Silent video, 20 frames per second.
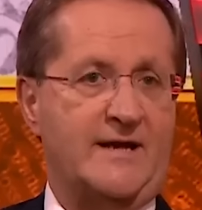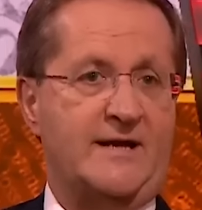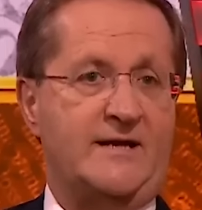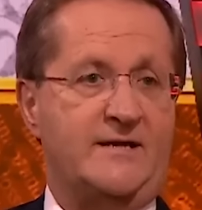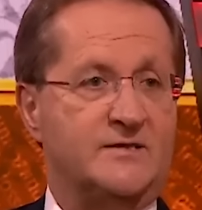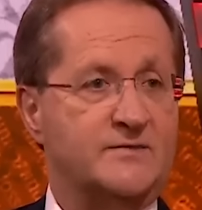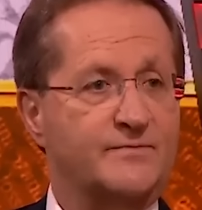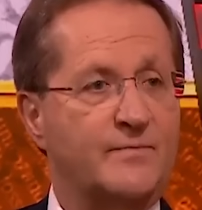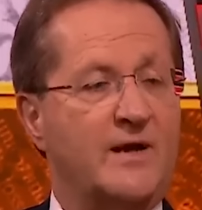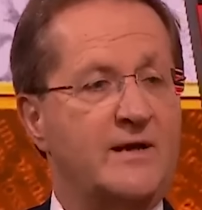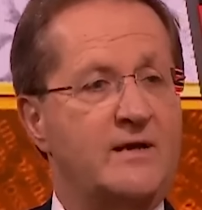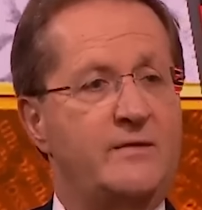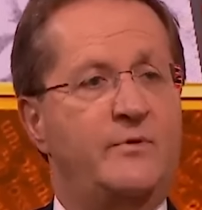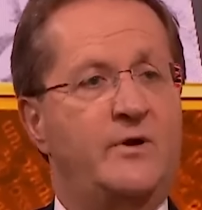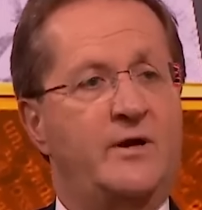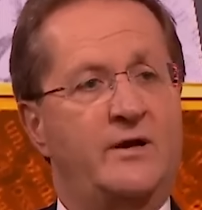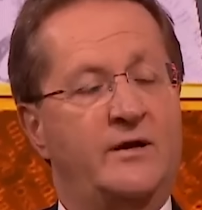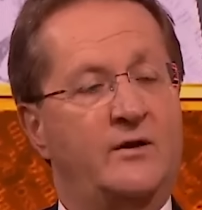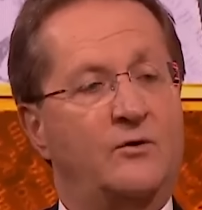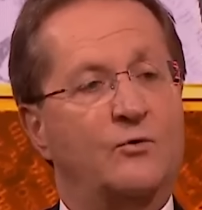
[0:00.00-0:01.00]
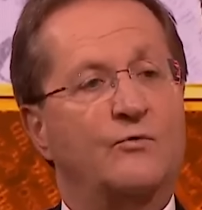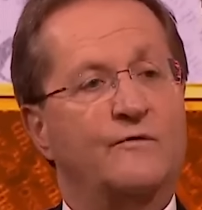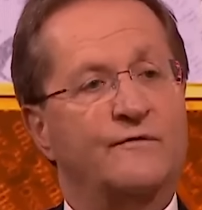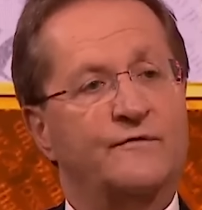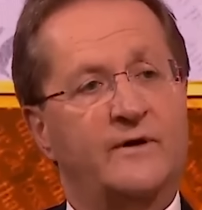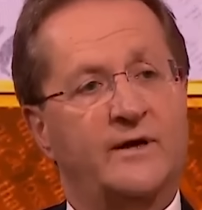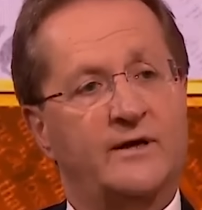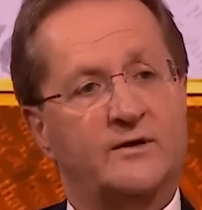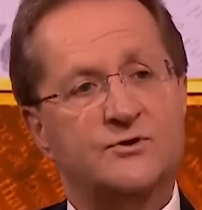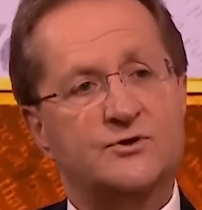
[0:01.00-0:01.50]
AIDS baby in an
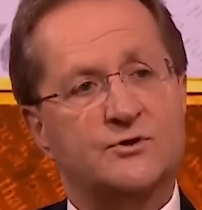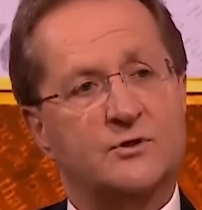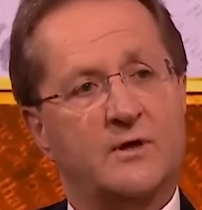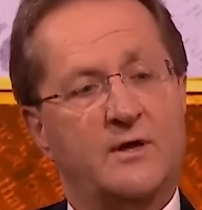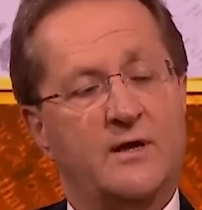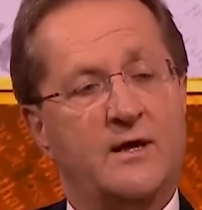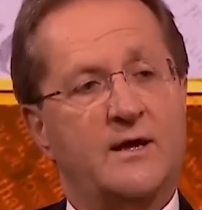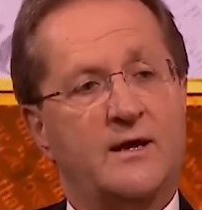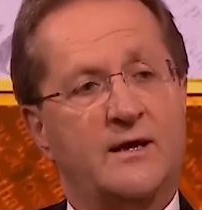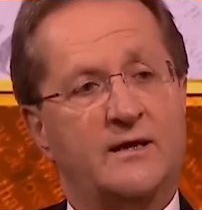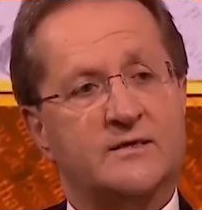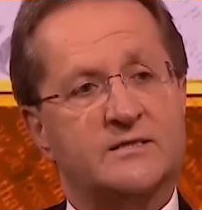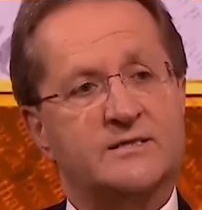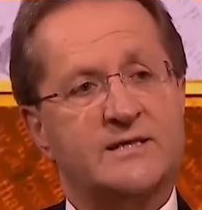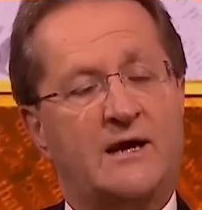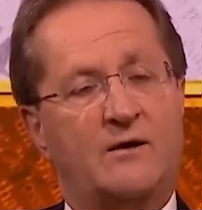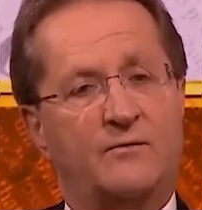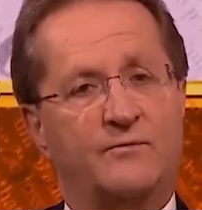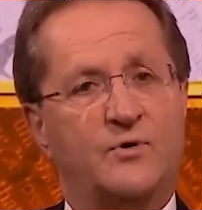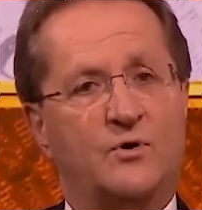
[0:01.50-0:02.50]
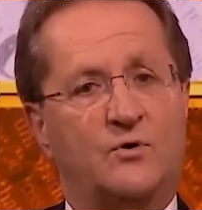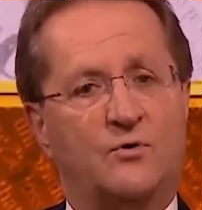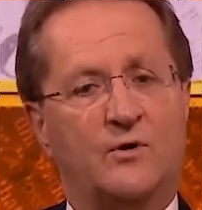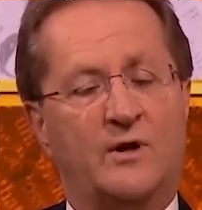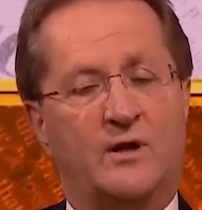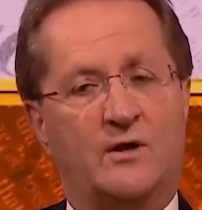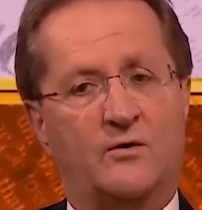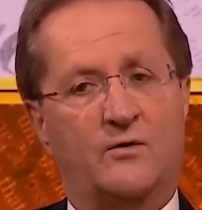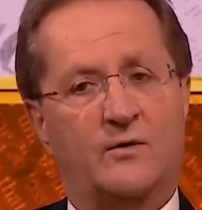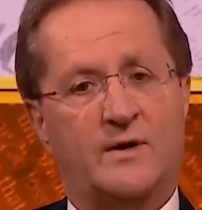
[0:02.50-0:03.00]
orphanage in Sao
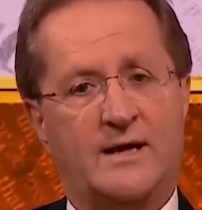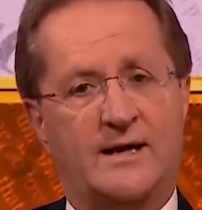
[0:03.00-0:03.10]
Paulo.